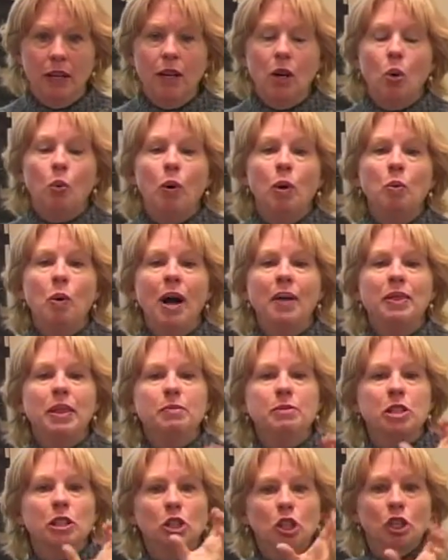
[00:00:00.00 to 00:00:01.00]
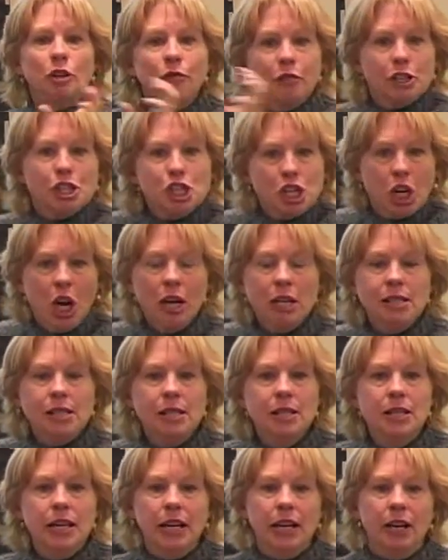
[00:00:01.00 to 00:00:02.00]
We want them to look for chunks
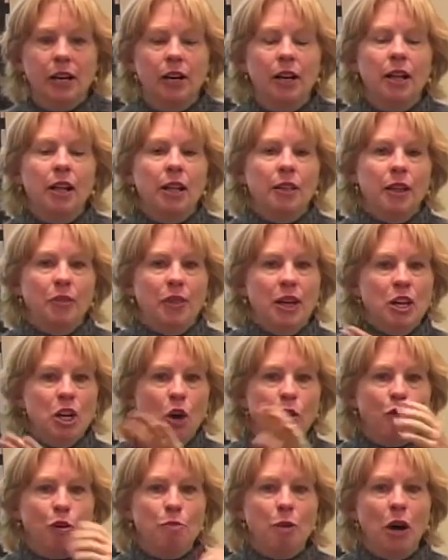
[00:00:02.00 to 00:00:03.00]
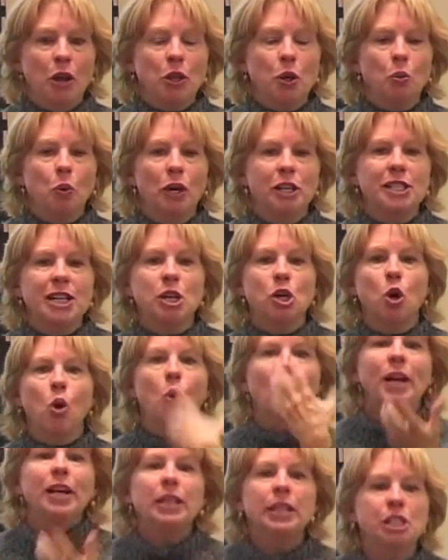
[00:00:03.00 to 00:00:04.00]
in there that they know from other words and
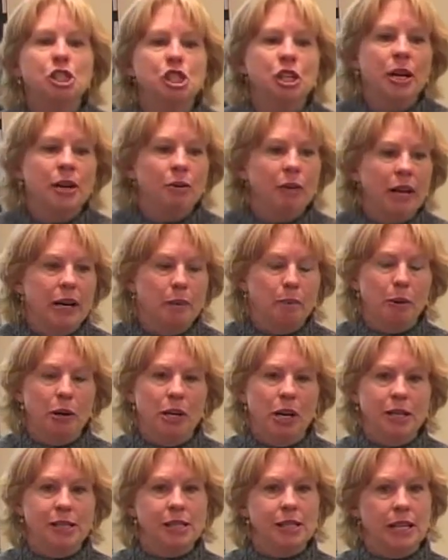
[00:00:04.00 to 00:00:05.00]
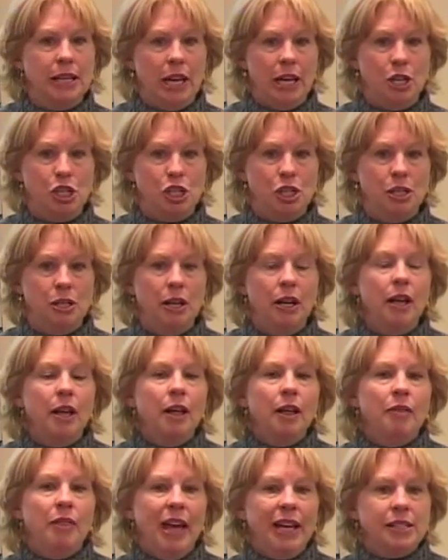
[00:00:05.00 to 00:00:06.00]
quickly generate a pronunciation
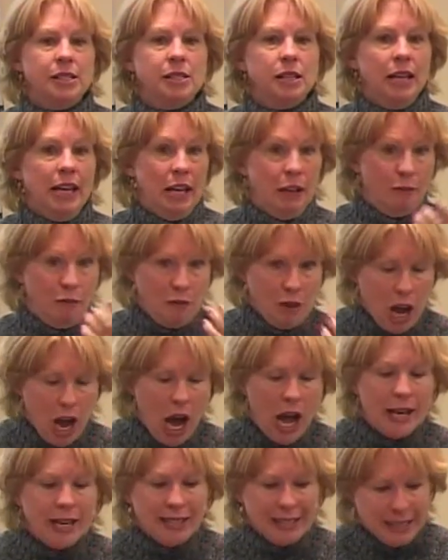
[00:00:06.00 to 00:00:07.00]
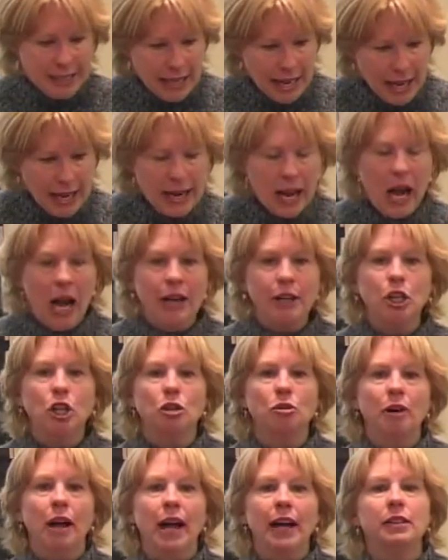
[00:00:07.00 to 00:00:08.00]
that's, if not dead on
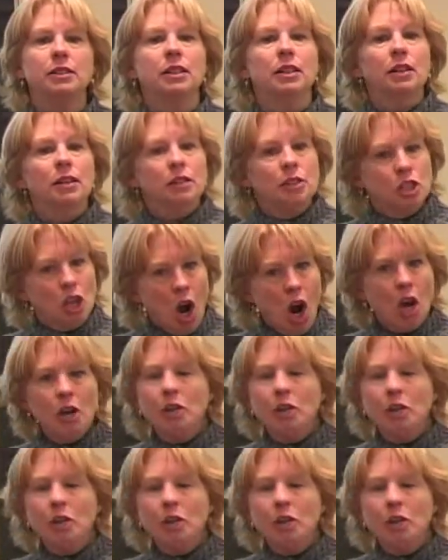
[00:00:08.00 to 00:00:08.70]
correct, darn